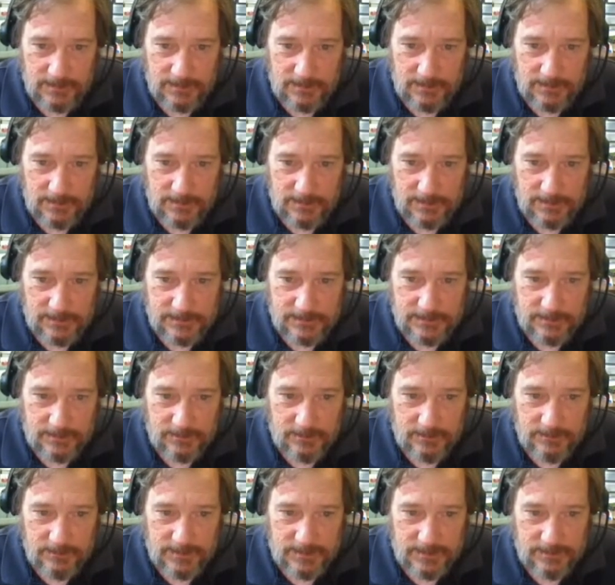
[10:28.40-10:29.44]
I had to
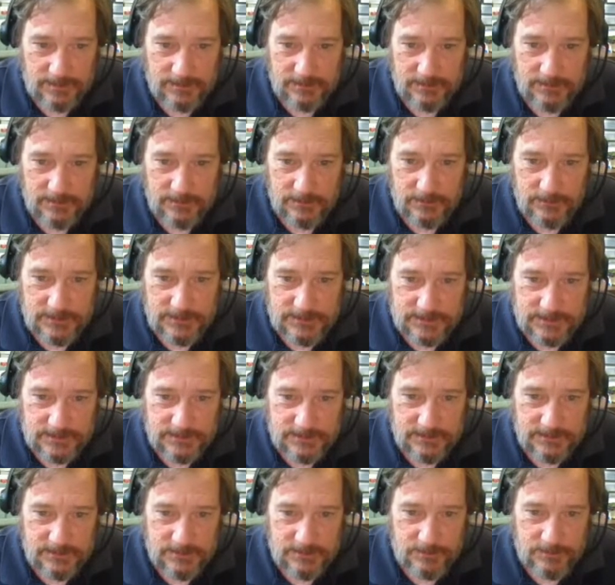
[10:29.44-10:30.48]
talk about
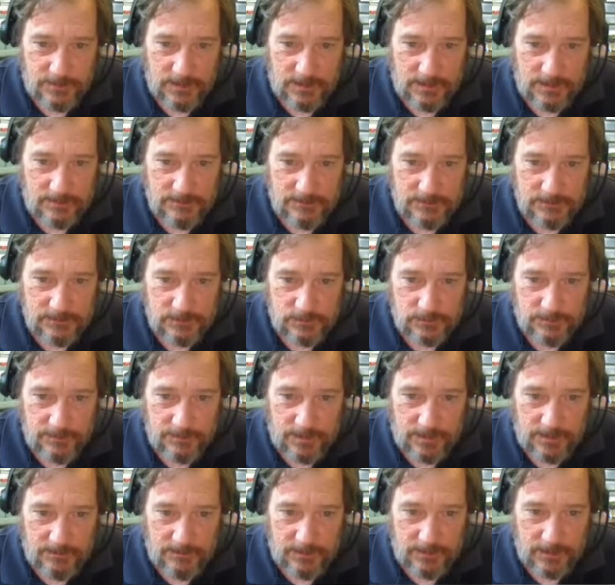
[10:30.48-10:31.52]
resistance problems with
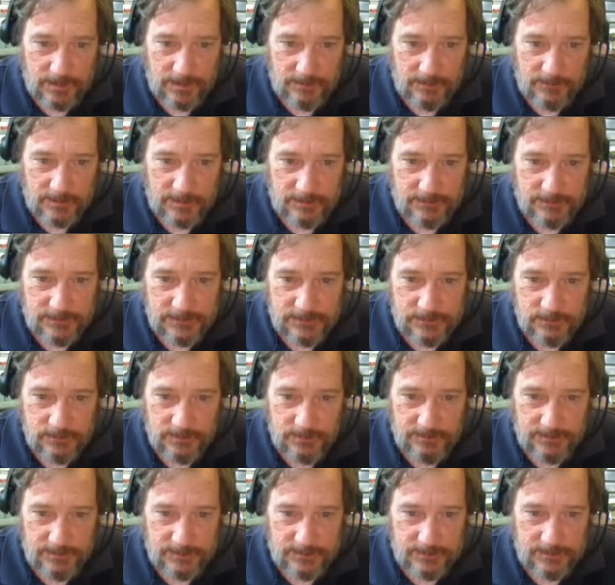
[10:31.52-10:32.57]
Palmer amaranth and
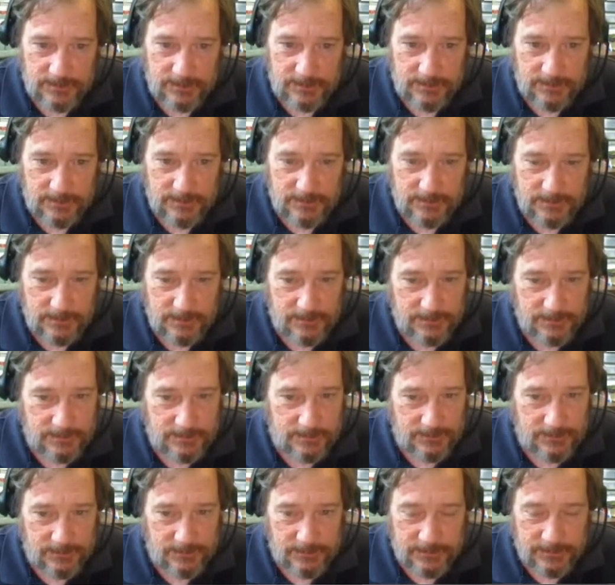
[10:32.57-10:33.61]
sweet potato.
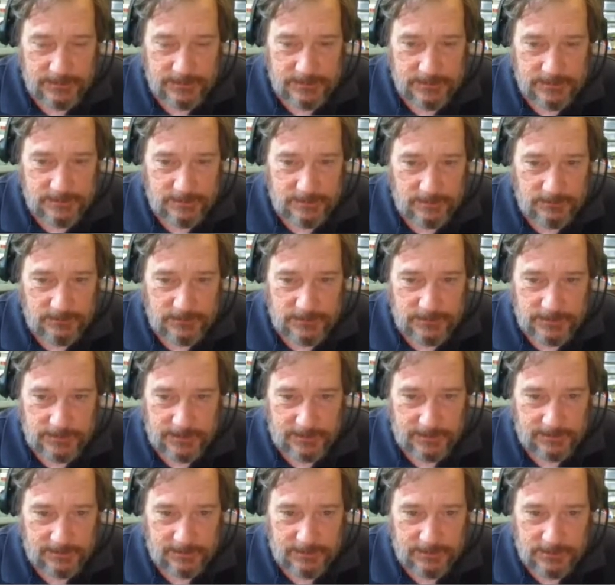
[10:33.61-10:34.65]
Now, there is no
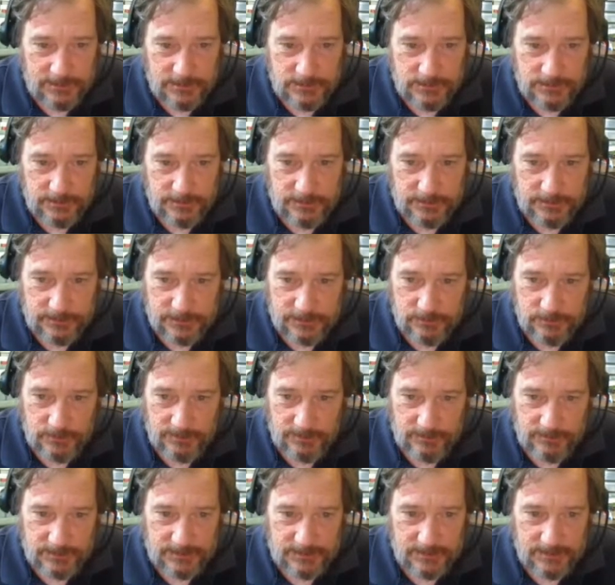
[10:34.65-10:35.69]
genetically engineered
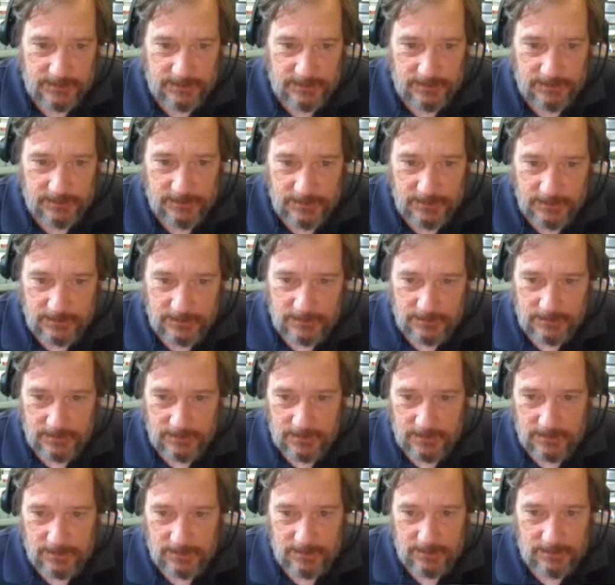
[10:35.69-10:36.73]
sweet potato.
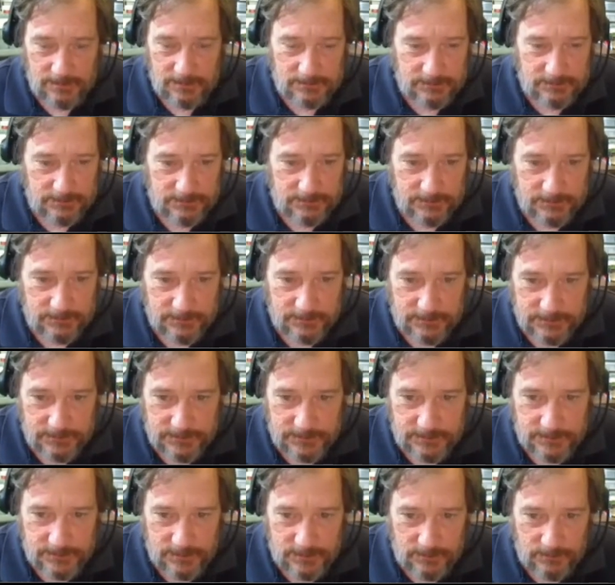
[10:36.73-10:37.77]
Uh, there
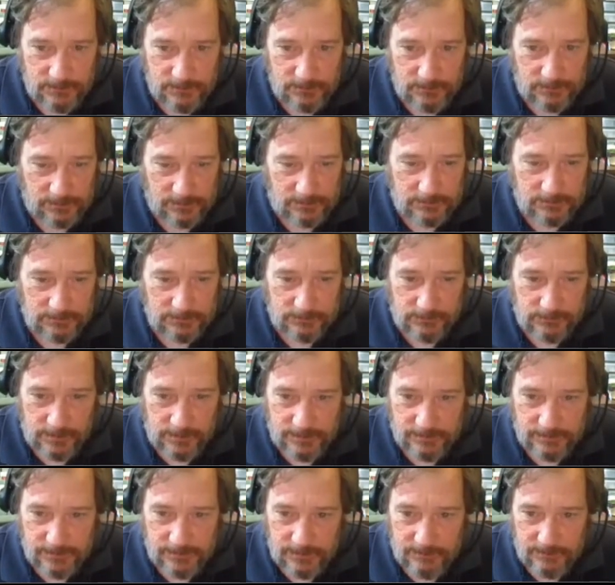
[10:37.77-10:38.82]
is no
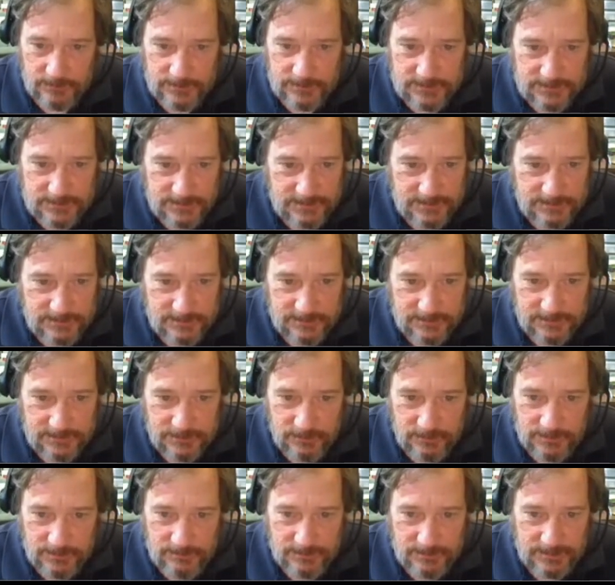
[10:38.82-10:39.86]
Roundup resistant
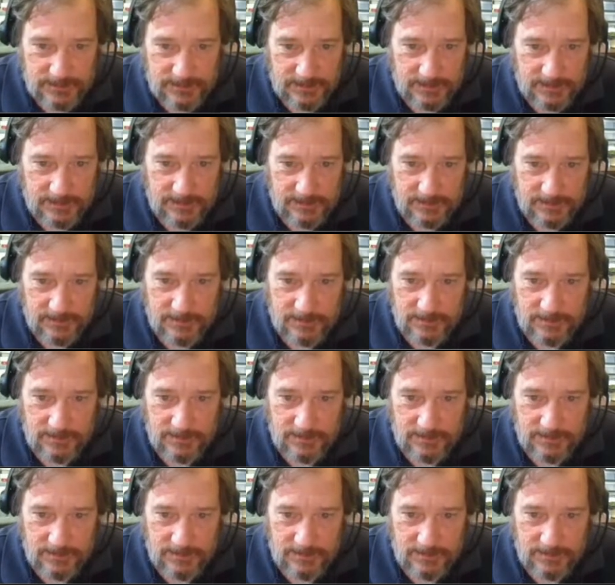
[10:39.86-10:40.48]
sweet potato.